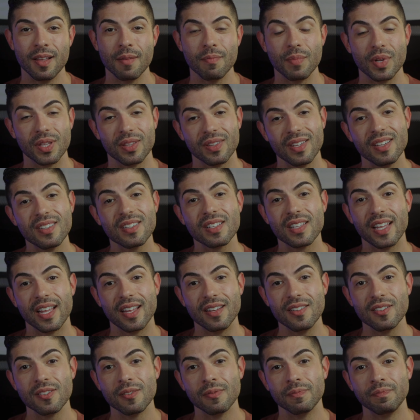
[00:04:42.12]
But this
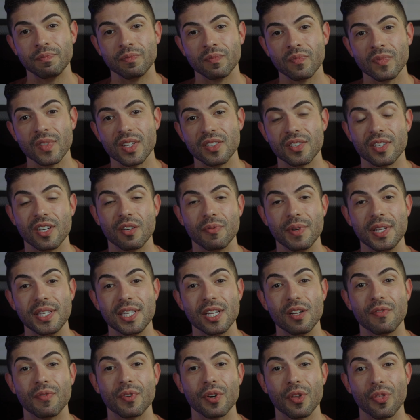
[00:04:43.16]
lens, is gonna
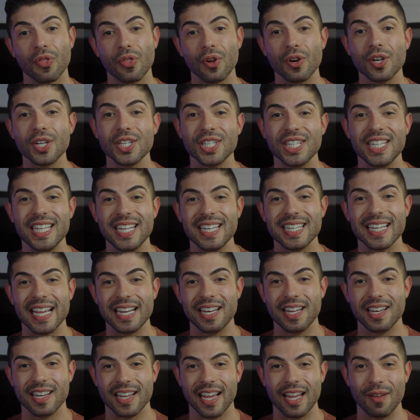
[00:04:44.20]
retail for
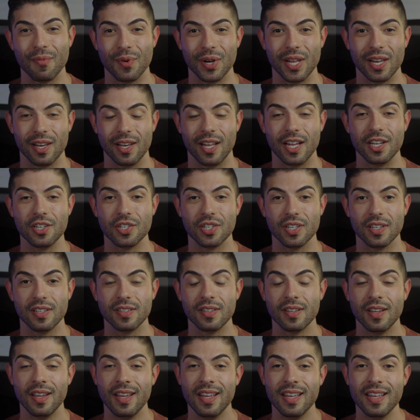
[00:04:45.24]
$13.99 when it launches,